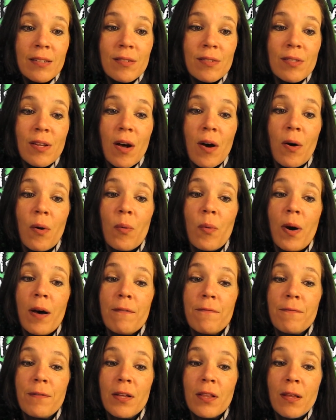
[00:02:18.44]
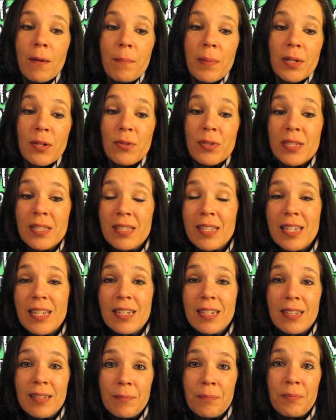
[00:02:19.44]
So Philip and
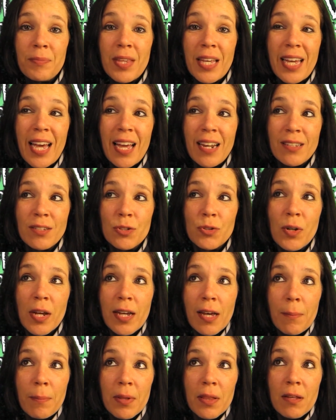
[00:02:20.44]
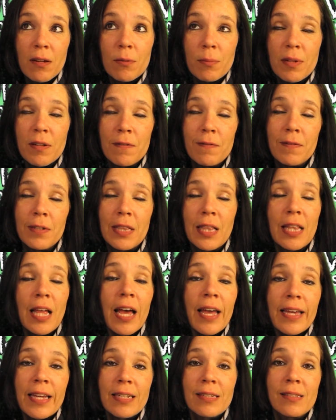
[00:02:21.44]
Christina, they kind of strike up a little bit of an
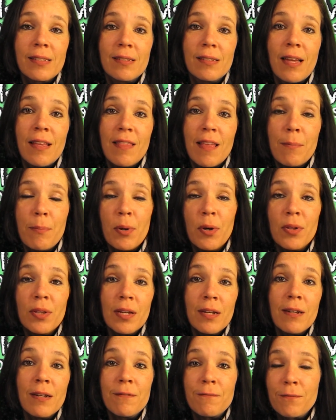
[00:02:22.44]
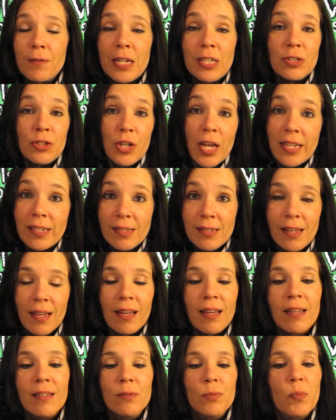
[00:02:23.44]
alliance and they pull in
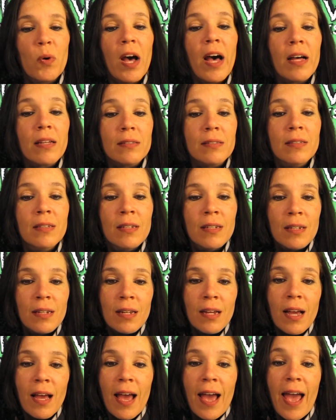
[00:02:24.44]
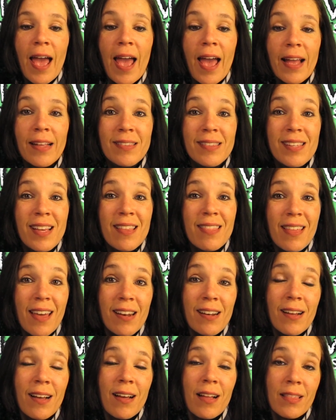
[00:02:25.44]
Francesca as well. And
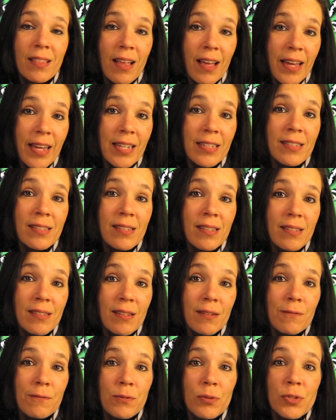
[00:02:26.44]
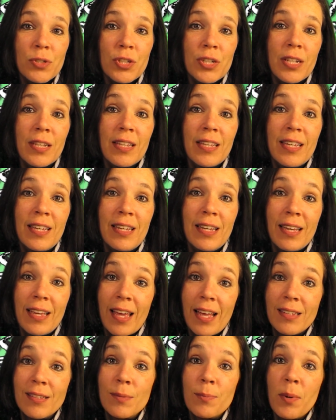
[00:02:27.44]
that alliance is unfortunately
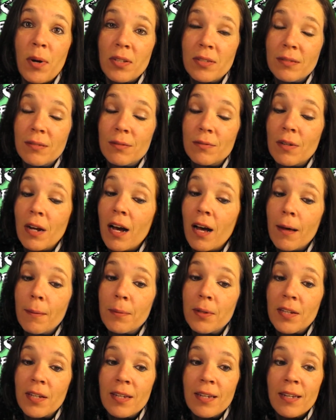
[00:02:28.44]
against Boston Rob.